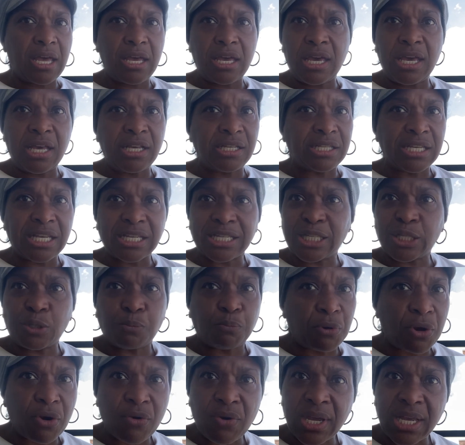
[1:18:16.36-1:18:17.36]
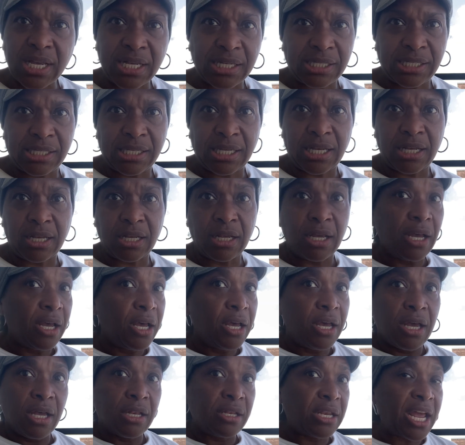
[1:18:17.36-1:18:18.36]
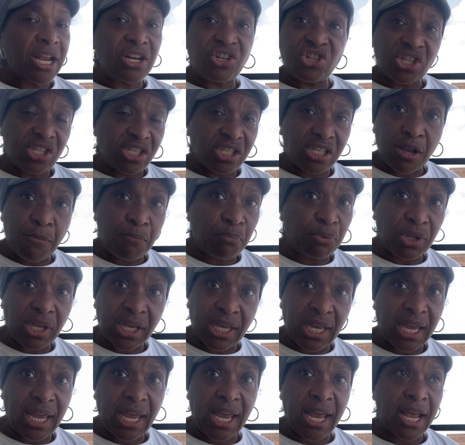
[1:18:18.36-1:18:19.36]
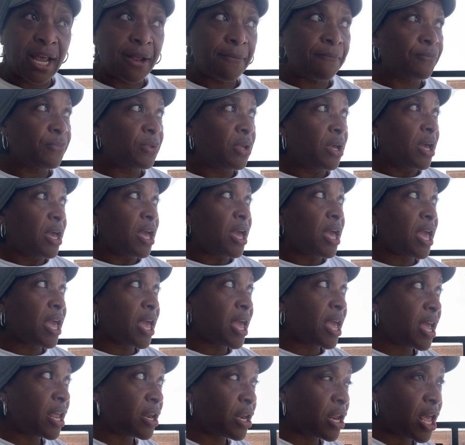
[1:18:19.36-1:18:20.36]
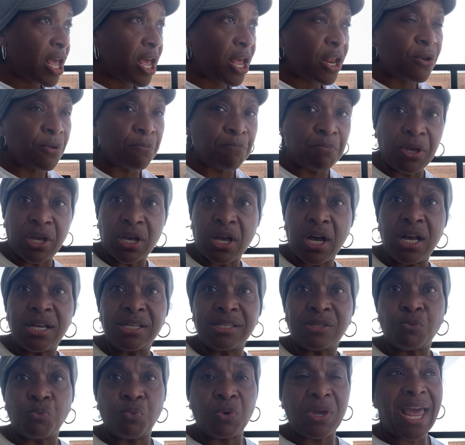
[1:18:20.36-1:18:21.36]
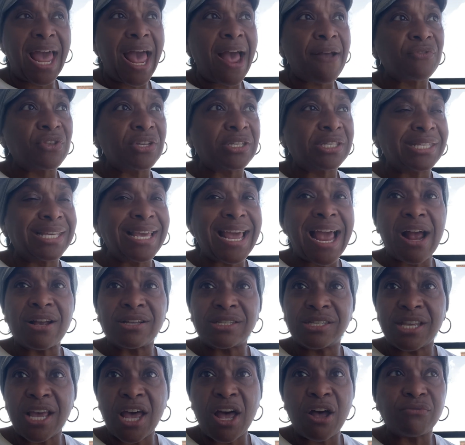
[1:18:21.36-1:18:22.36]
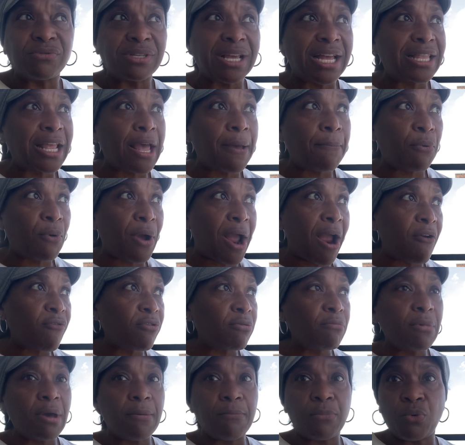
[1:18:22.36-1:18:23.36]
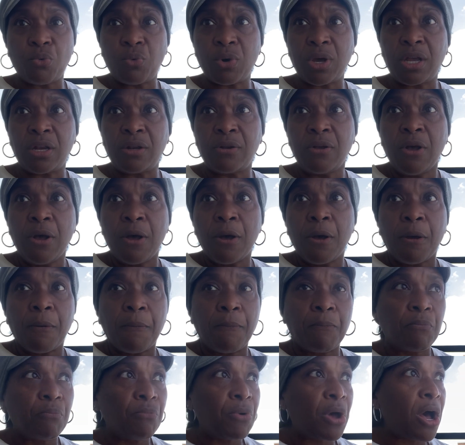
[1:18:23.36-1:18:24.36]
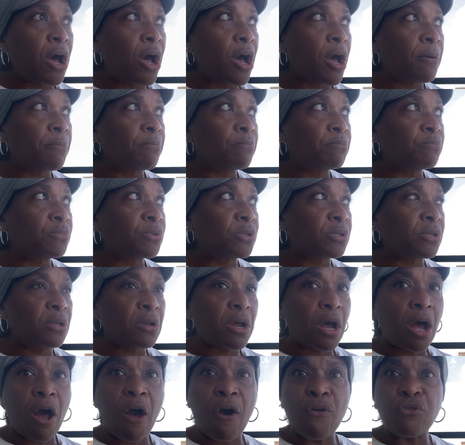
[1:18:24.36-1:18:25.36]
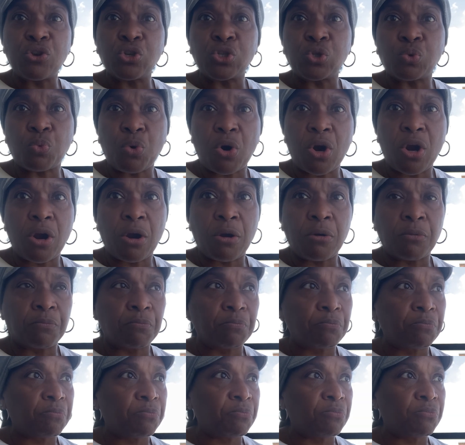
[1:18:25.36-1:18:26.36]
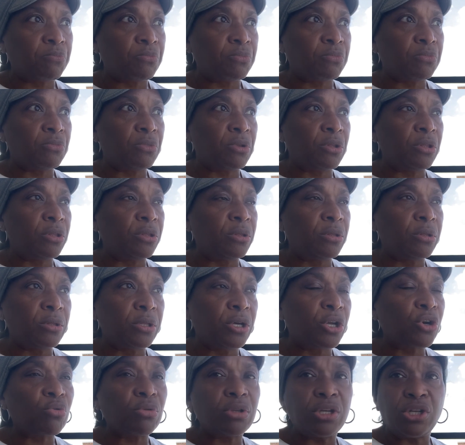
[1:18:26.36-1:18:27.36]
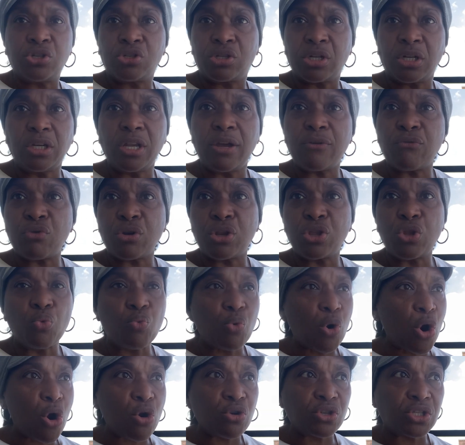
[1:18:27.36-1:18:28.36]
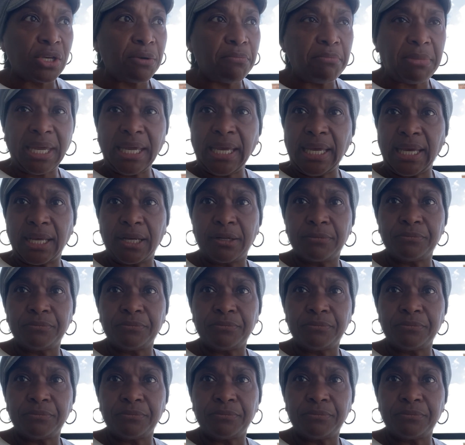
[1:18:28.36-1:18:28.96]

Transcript: is experiencing. They just simply can't. And and because we have to see ourselves at that point. I remember when um, others were literally delivering the word to me.